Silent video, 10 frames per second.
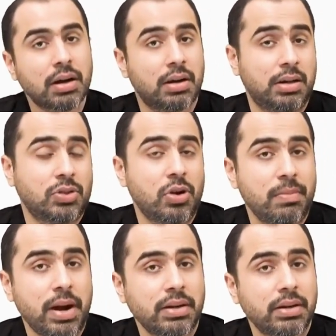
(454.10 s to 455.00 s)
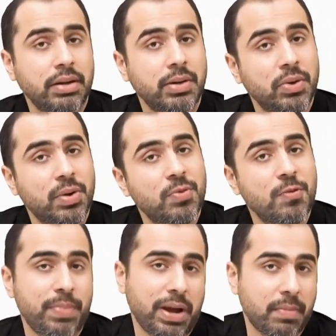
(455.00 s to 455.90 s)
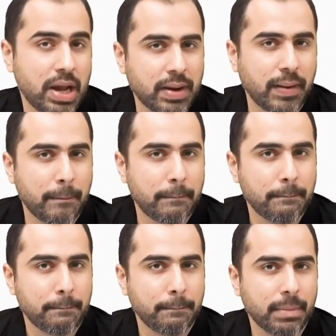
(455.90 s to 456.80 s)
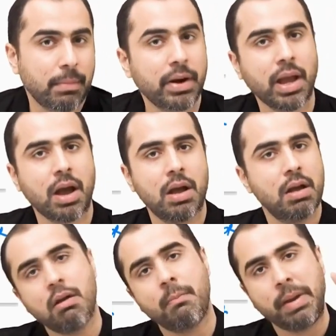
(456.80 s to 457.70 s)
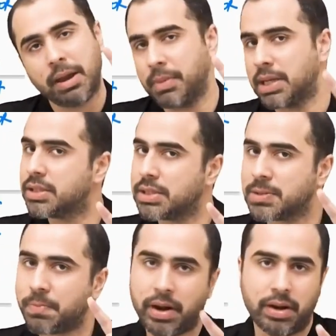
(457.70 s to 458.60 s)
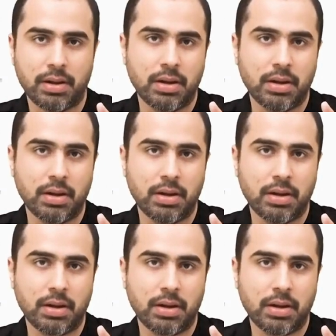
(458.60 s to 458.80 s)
to remove pec minor. But yeah, pec major is spared.